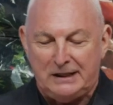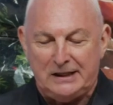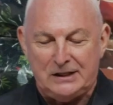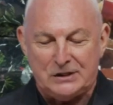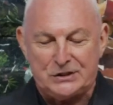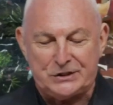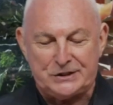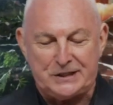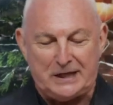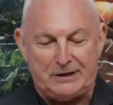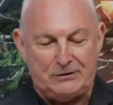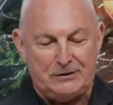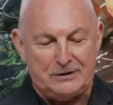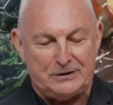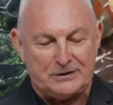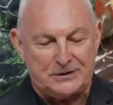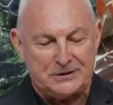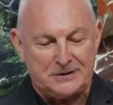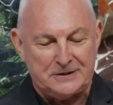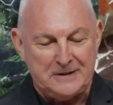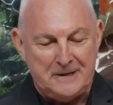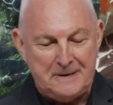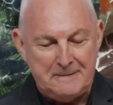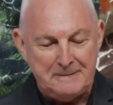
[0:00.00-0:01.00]
and he said
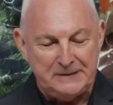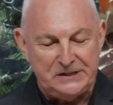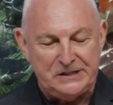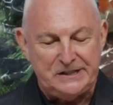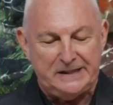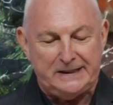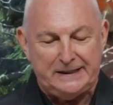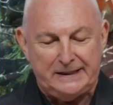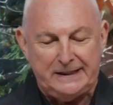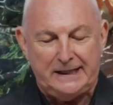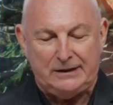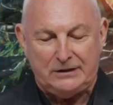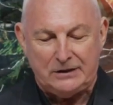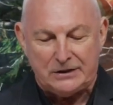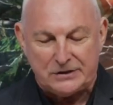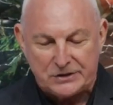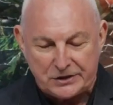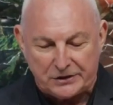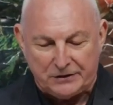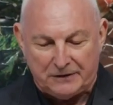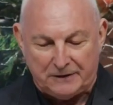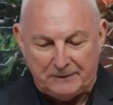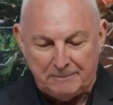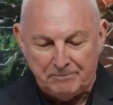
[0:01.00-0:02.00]
this, dear
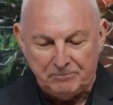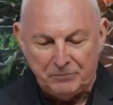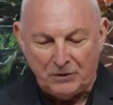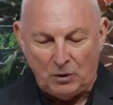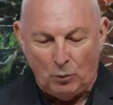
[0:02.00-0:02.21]
editor,